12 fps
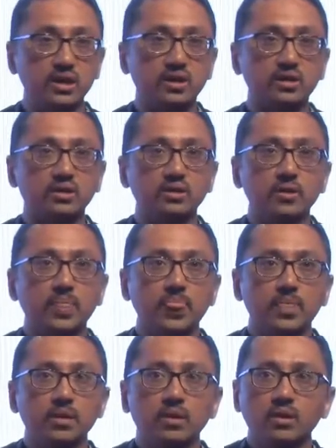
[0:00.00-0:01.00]
data.
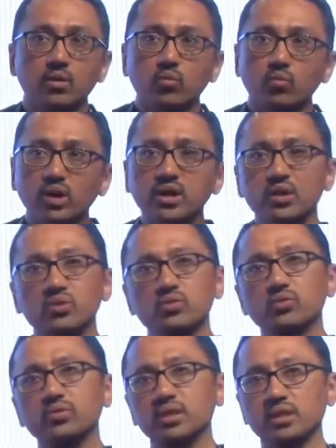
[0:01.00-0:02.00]
What can you
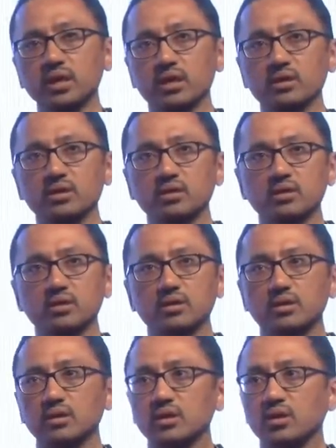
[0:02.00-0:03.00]
do with that?
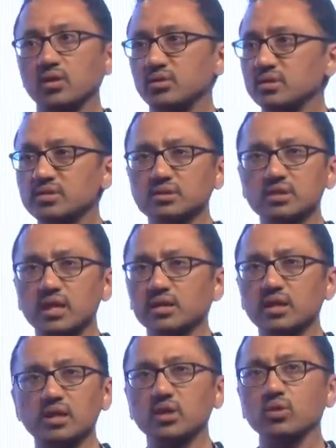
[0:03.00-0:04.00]
No, this is nothing